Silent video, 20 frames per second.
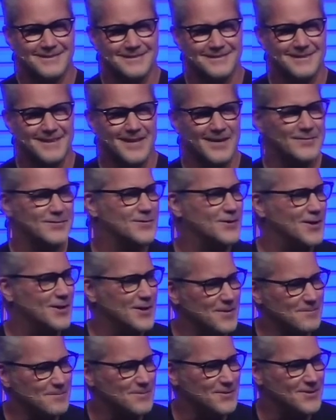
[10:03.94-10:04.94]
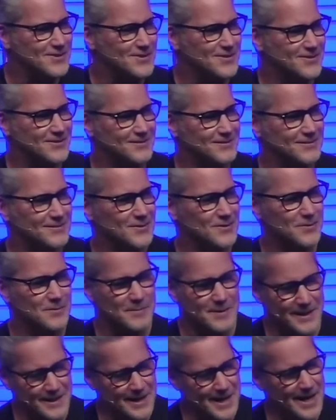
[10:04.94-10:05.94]
After I humble you, you'll
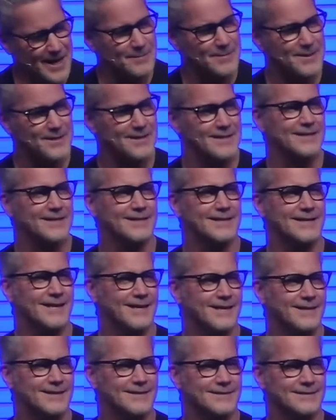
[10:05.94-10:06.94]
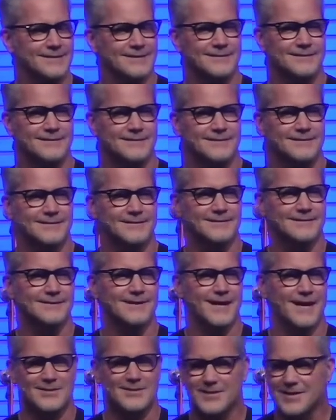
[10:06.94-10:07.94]
be inhabited again,
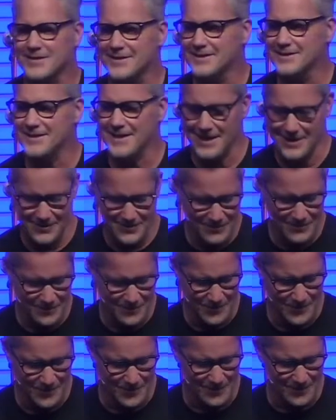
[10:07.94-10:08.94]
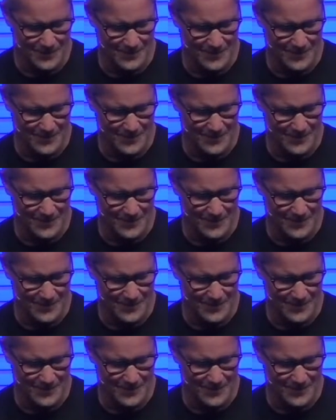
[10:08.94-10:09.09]
as in the days of old.